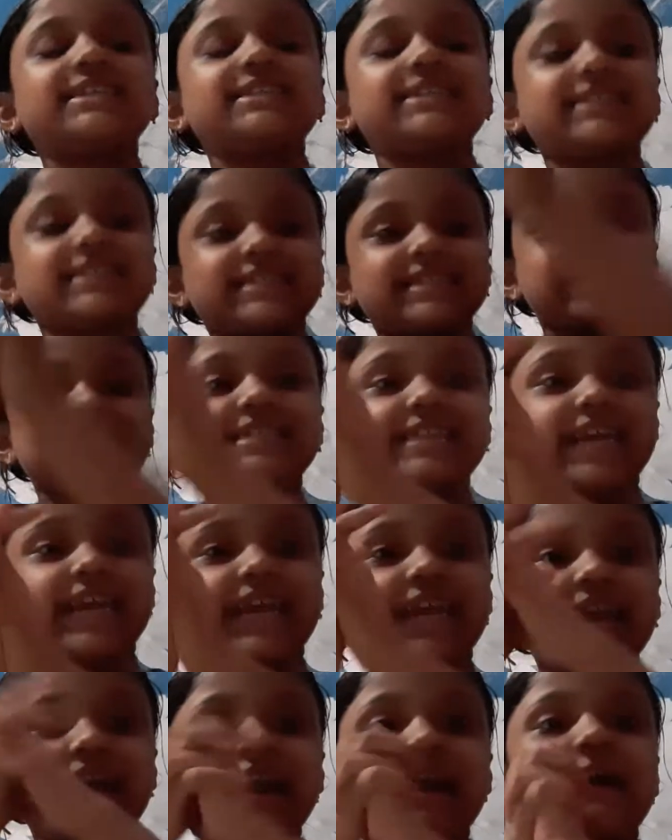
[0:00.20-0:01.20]
so today
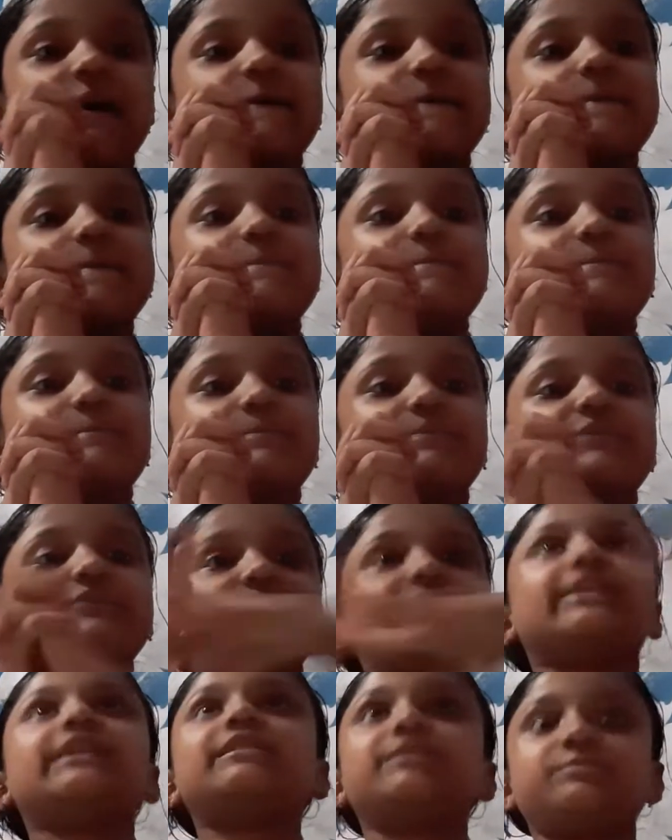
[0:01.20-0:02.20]
um
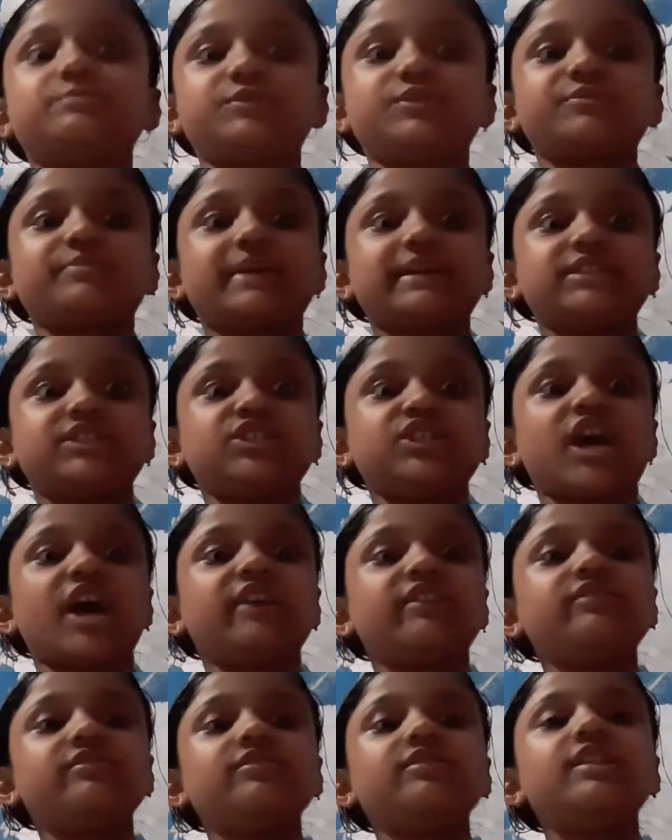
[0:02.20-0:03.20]
welcome to my
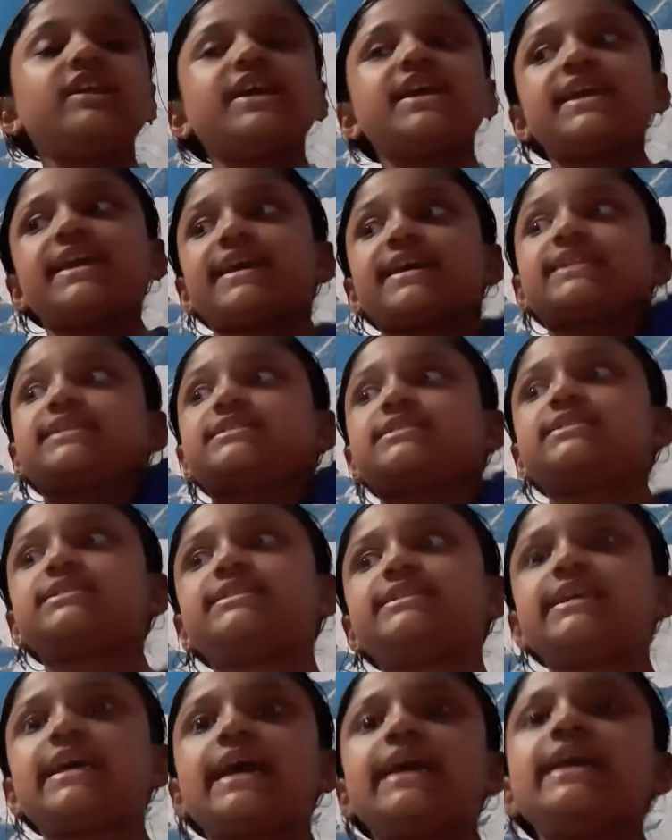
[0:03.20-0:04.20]
channel and
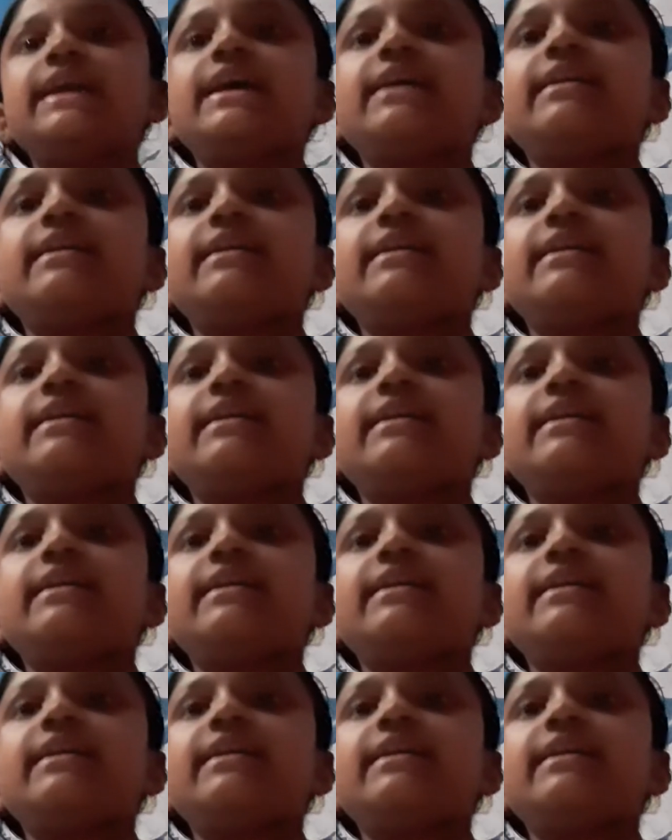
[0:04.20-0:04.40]
today